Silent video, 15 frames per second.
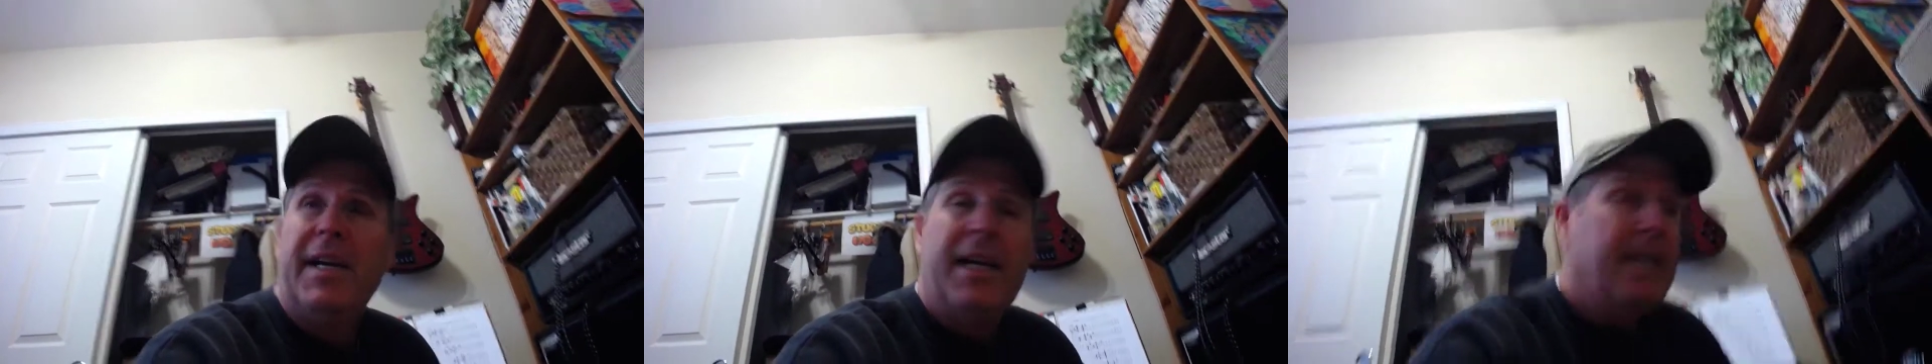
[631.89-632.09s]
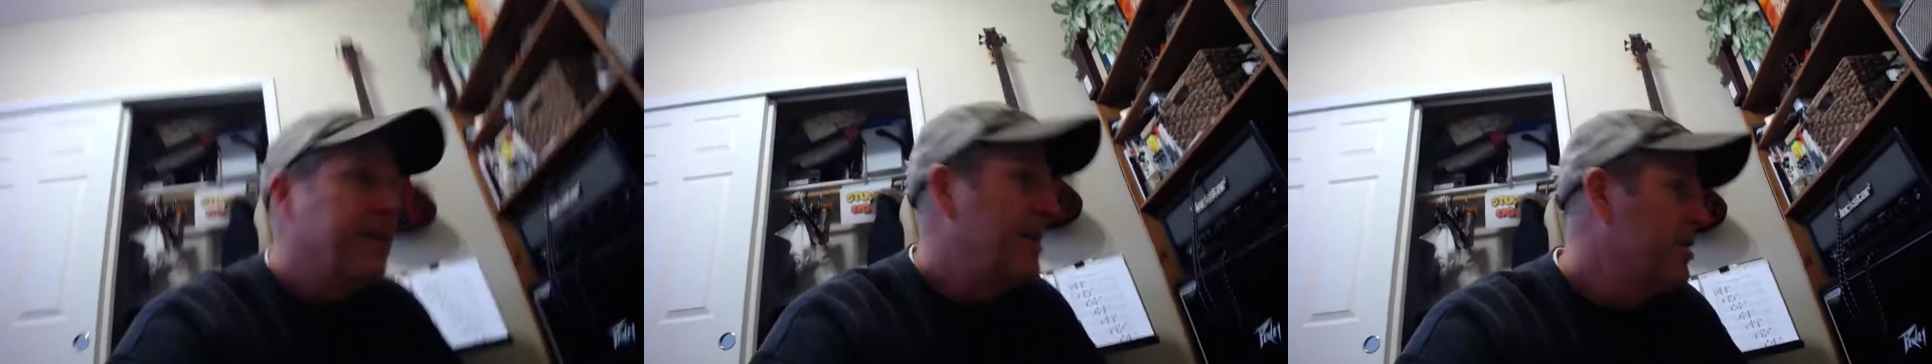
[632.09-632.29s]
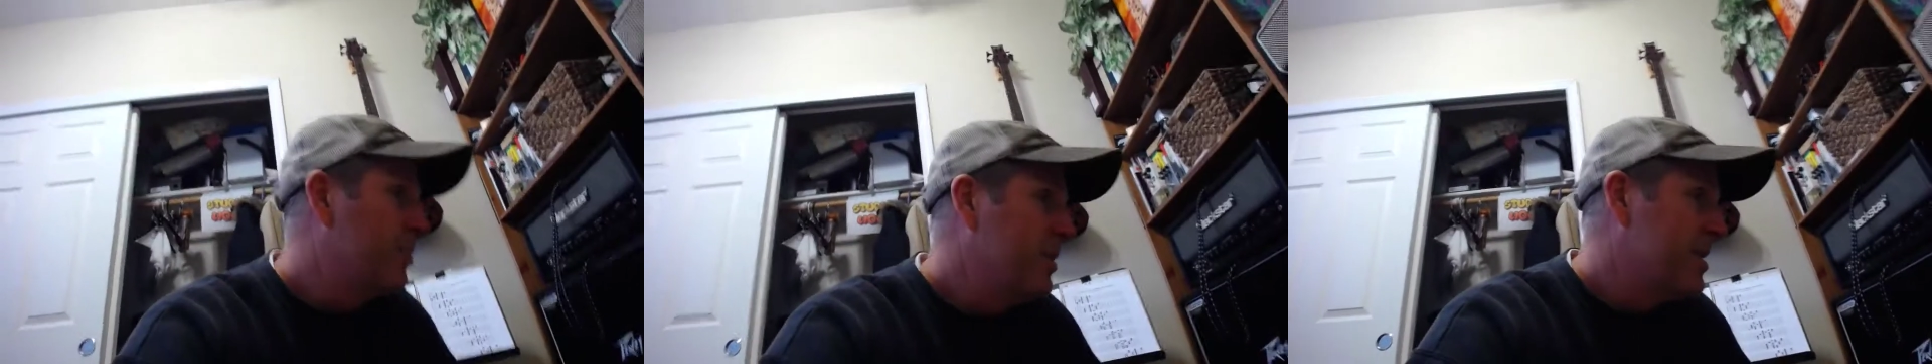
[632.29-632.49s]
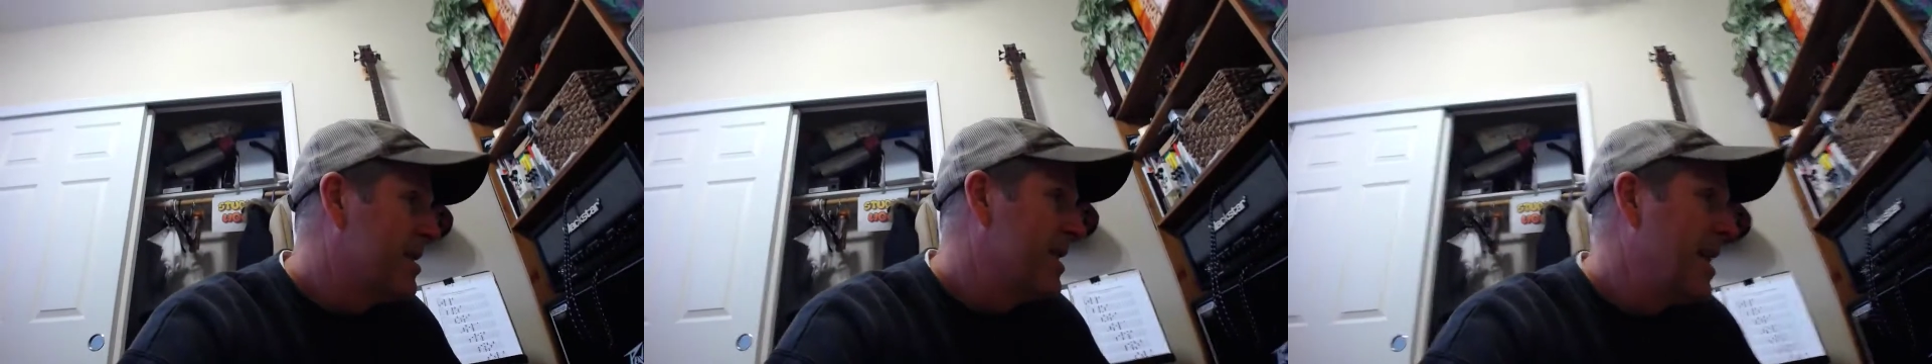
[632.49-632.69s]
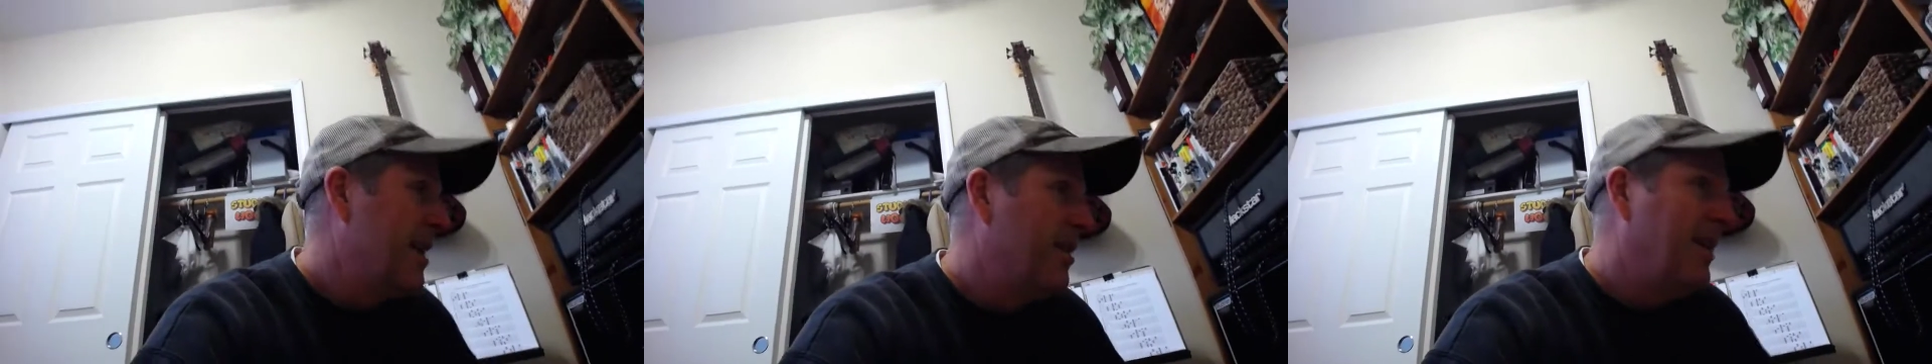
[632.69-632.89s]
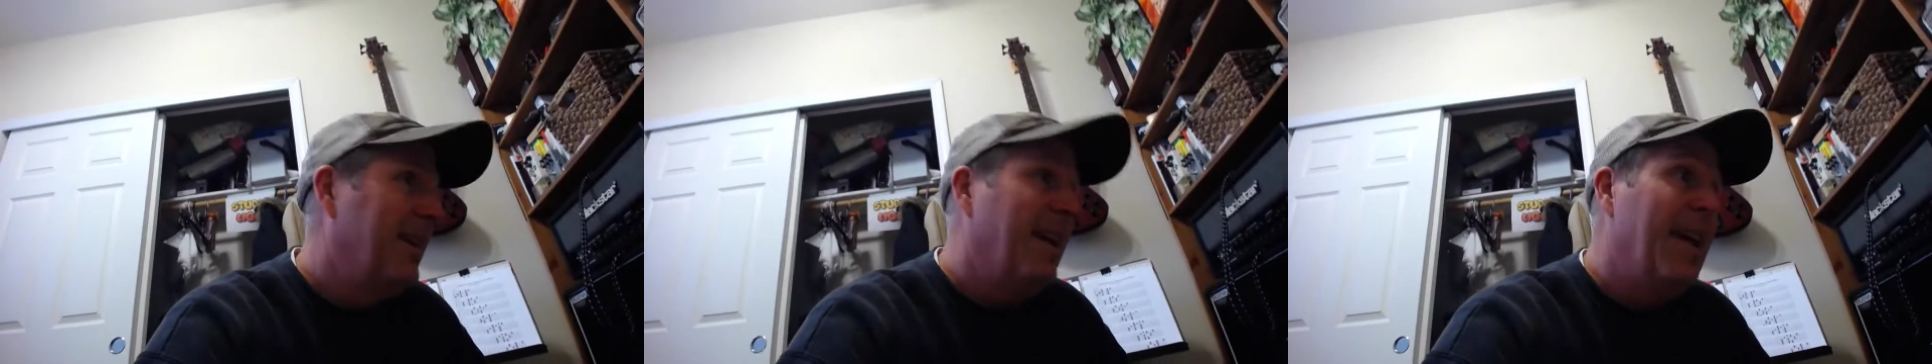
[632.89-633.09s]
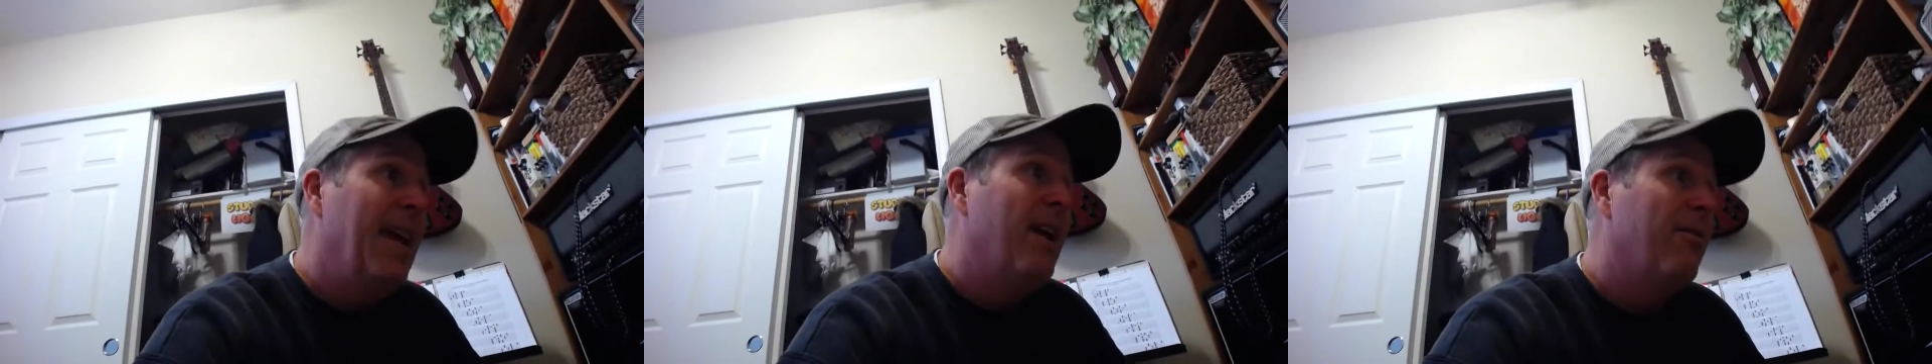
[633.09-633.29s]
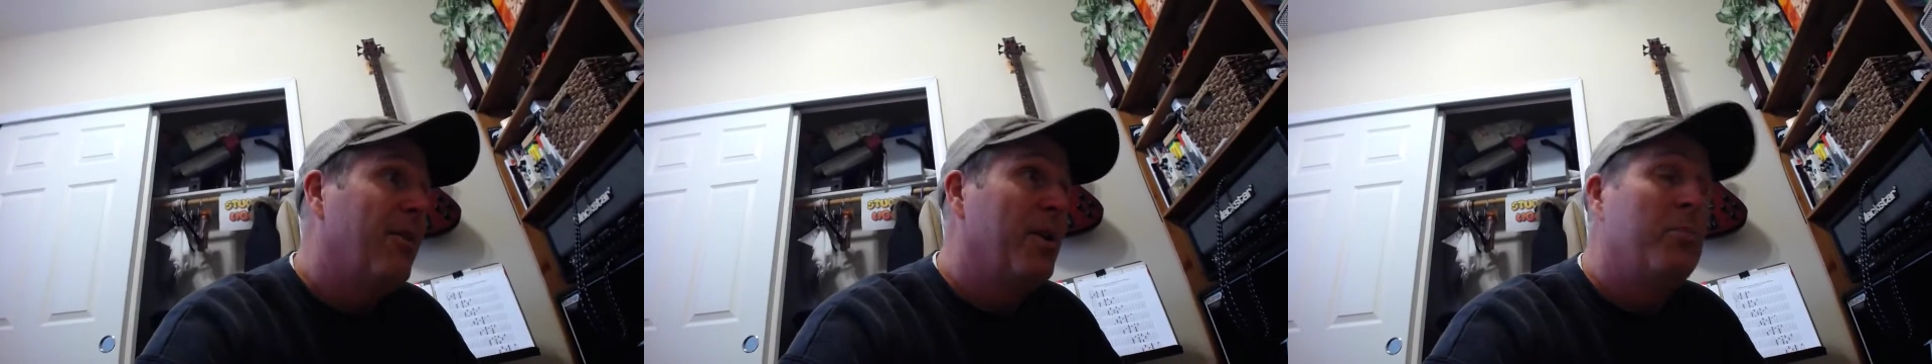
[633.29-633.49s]
and this one sounded
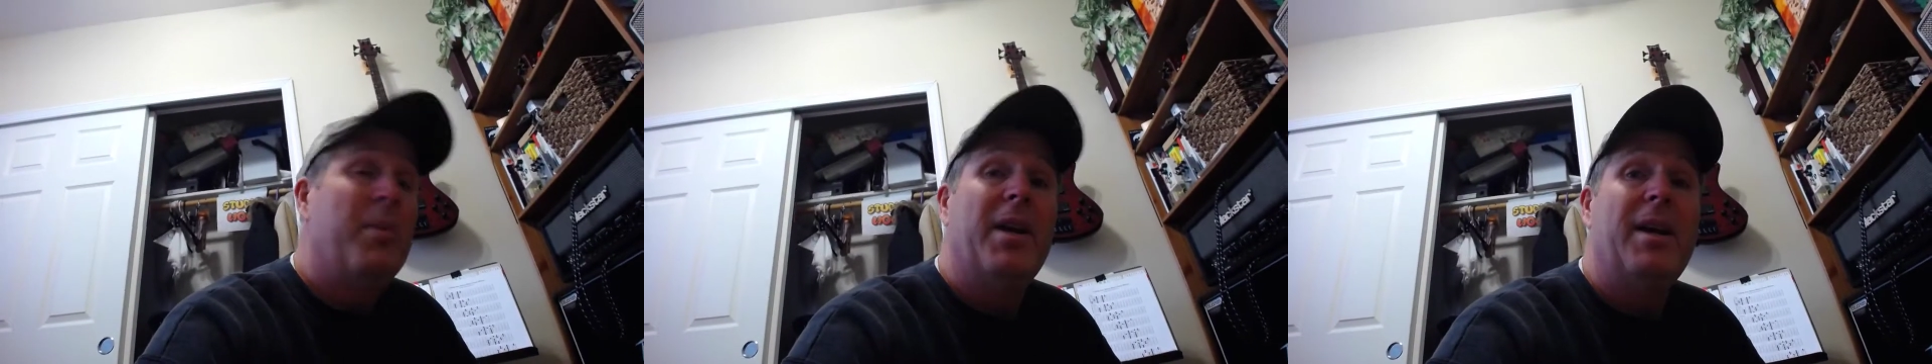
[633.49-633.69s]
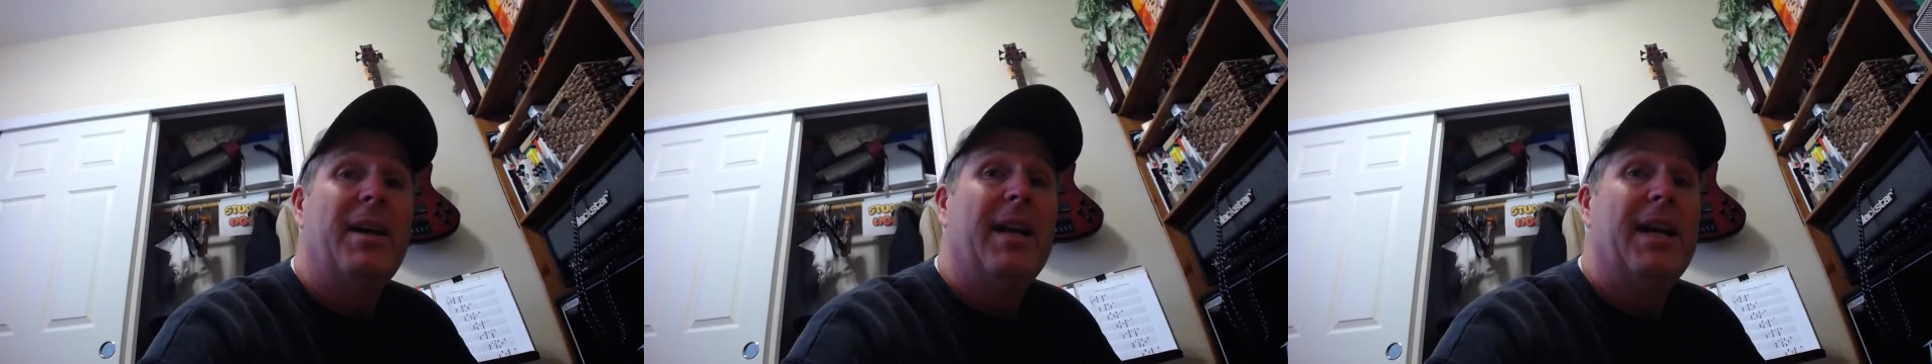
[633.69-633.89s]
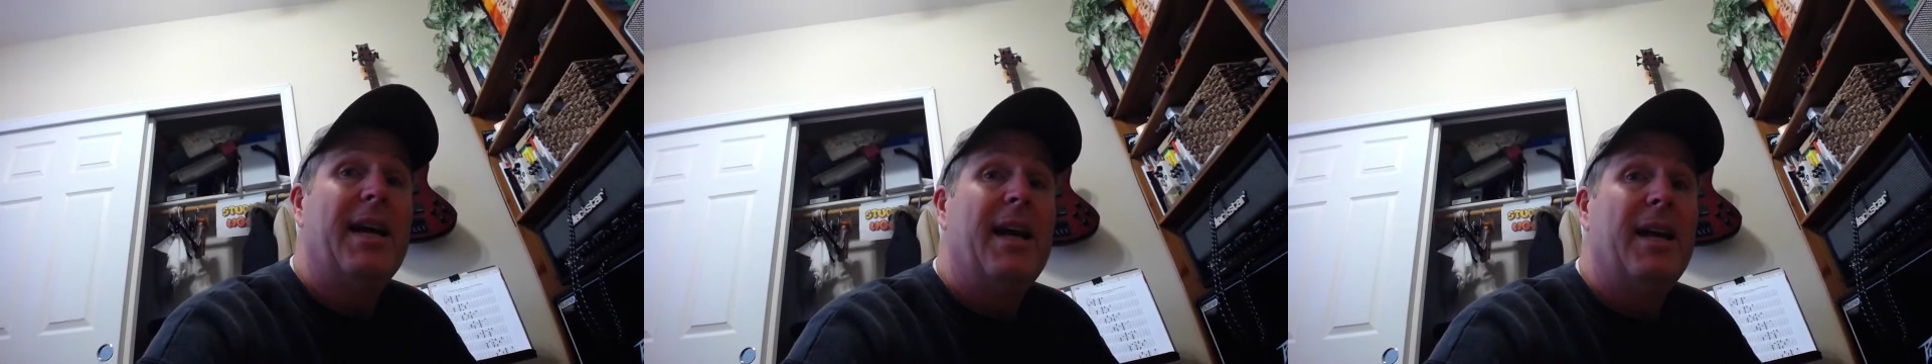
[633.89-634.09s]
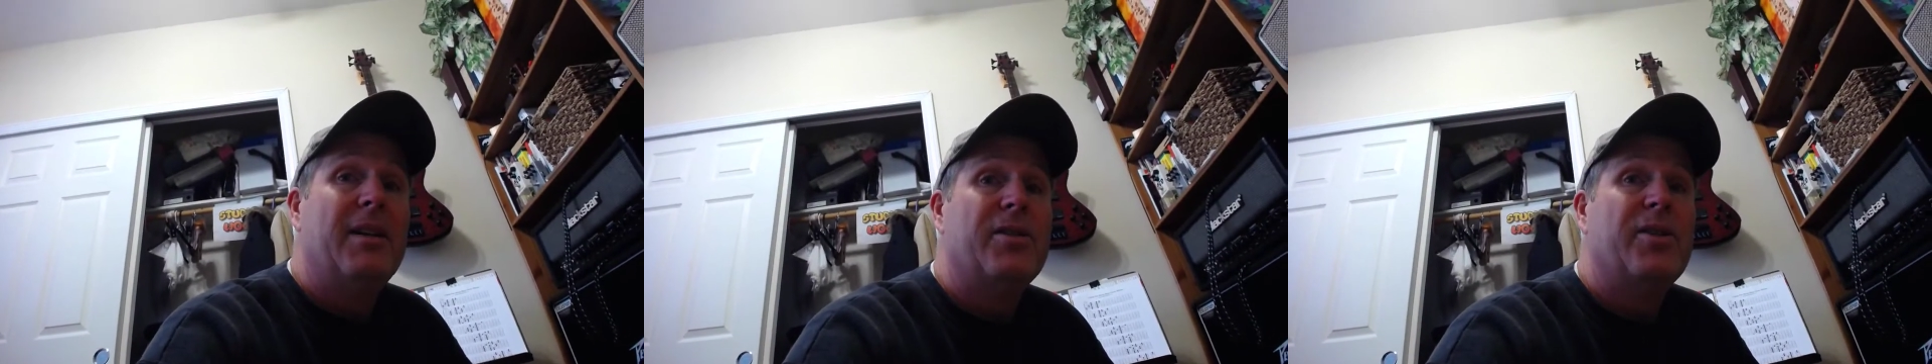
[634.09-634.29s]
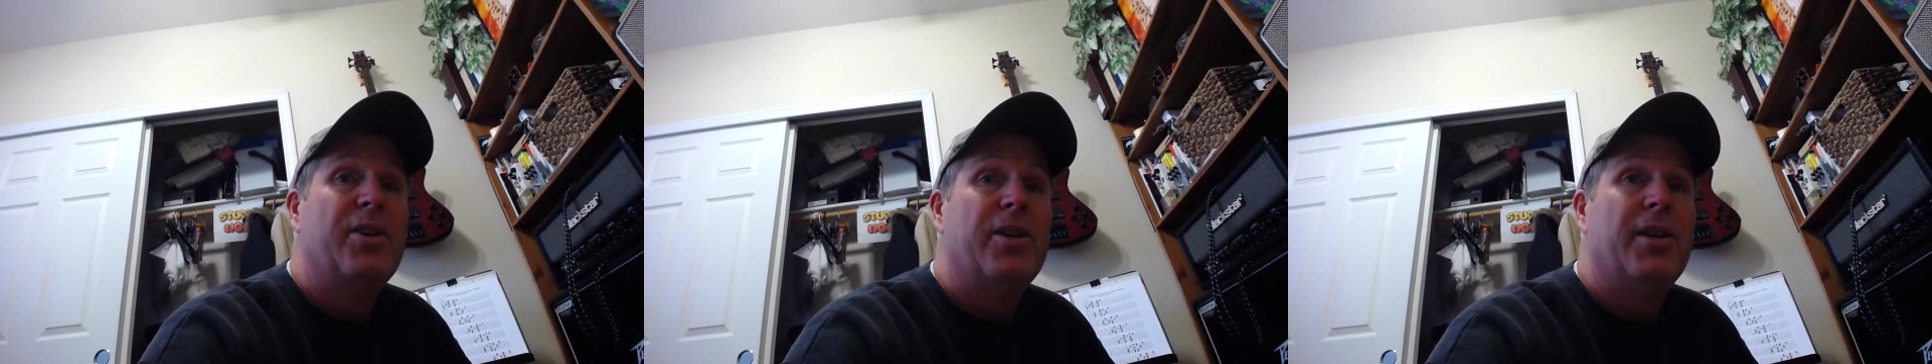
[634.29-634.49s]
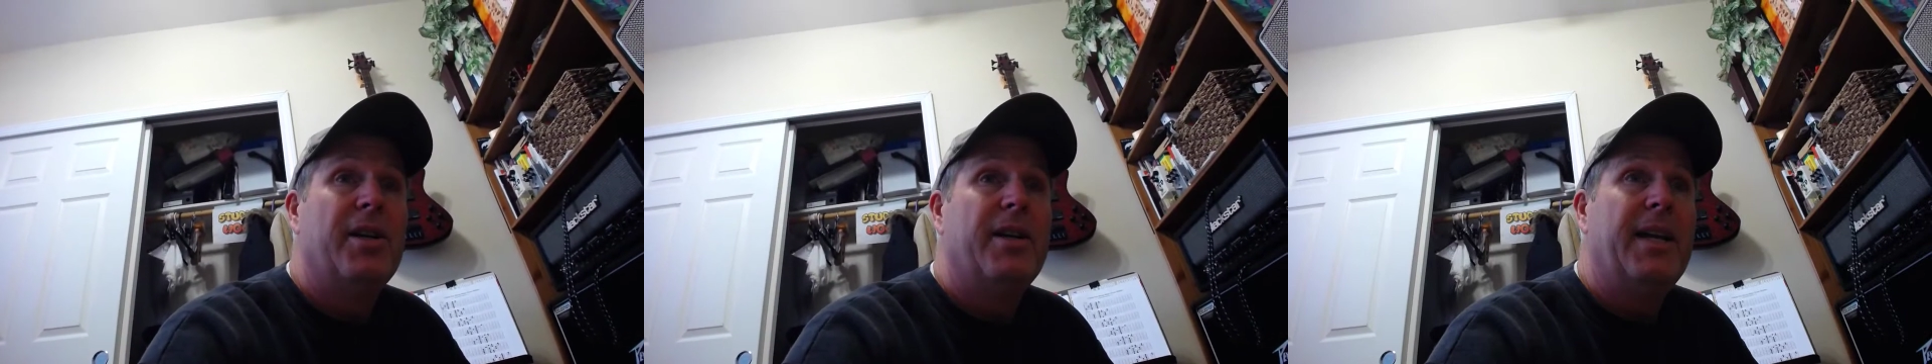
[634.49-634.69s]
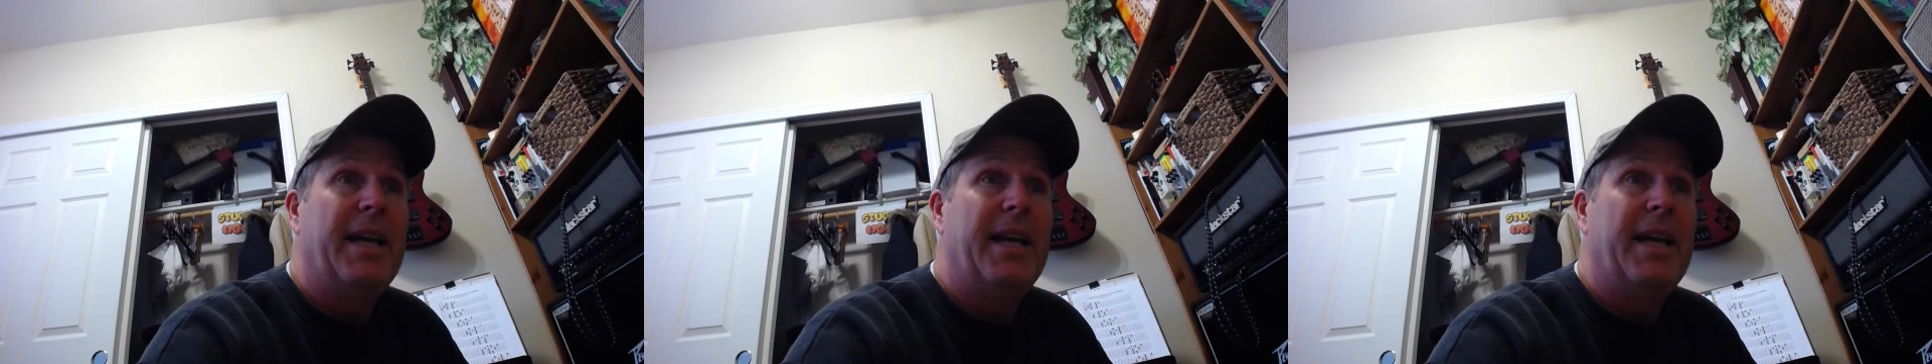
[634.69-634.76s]
every bit as good.